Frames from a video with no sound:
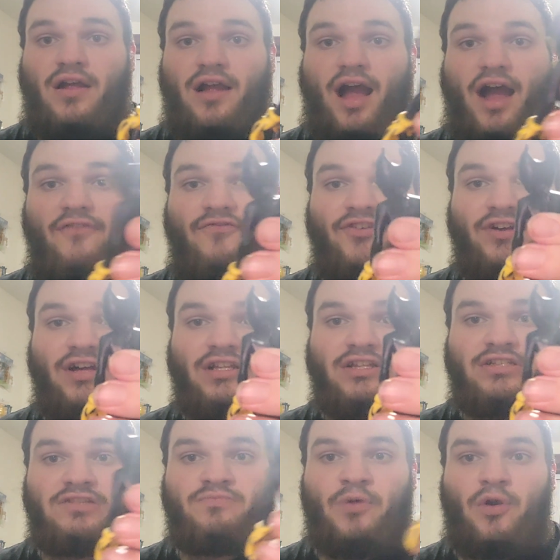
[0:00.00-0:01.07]
I feel like it
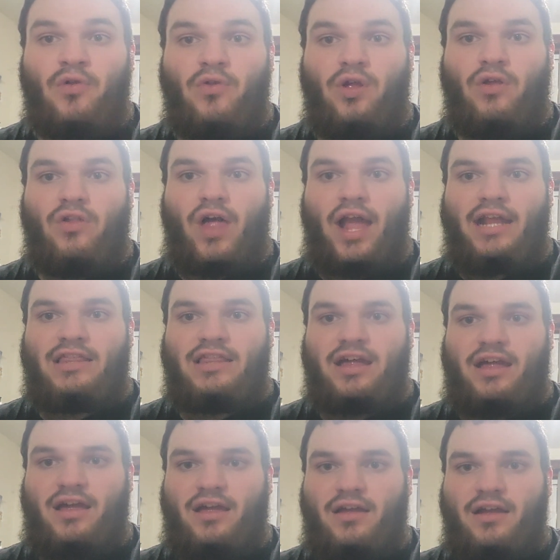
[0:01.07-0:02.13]
does more look like
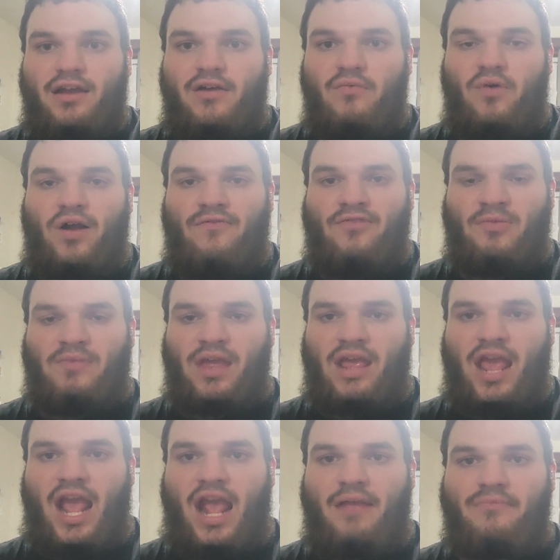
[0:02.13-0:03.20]
the one from the
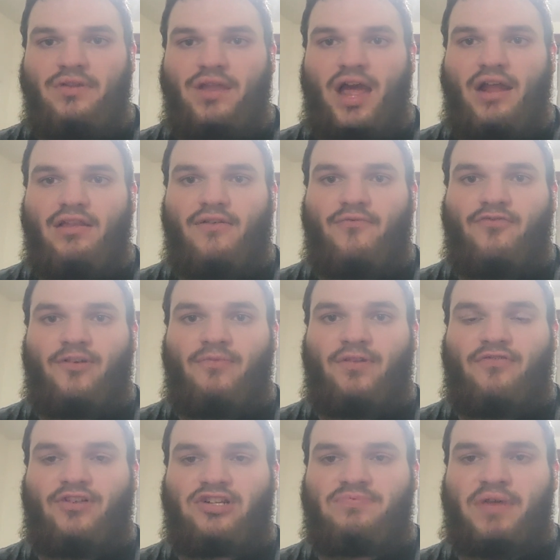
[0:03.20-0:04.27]
game, from the
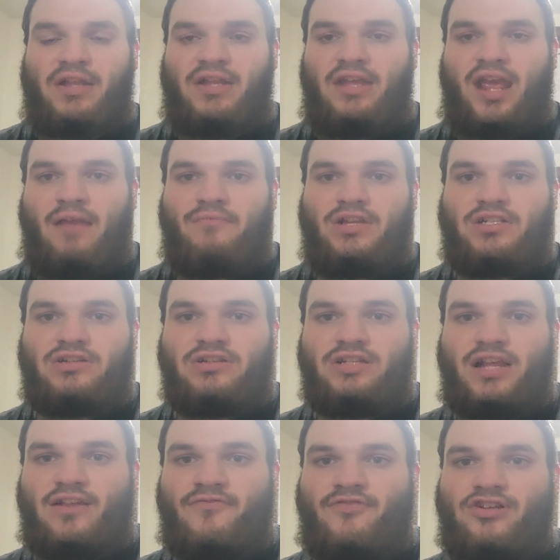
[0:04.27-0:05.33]
first Bendy game. This looks
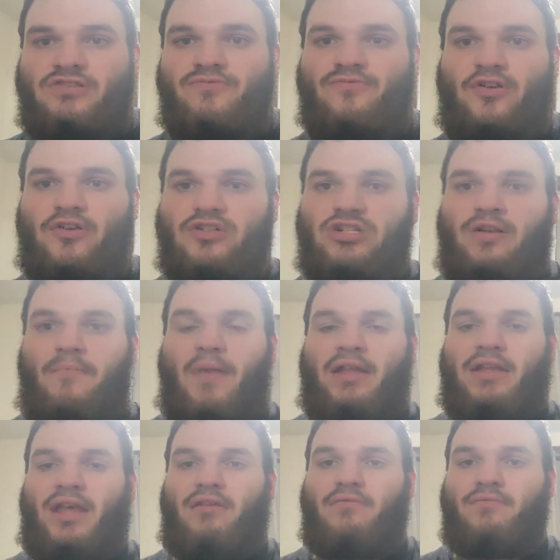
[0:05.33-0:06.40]
like the first version of
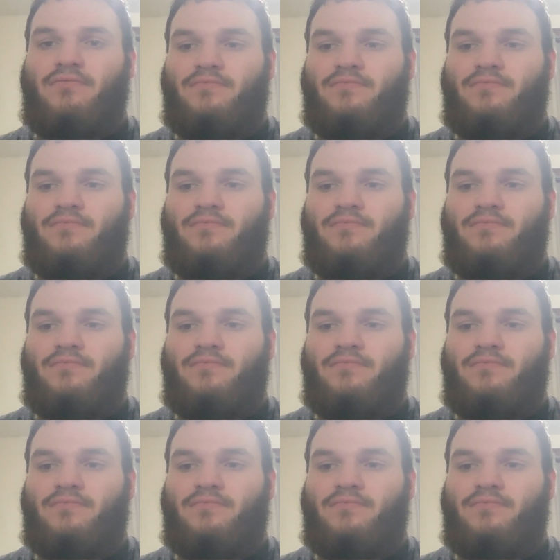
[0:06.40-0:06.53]
Bendy.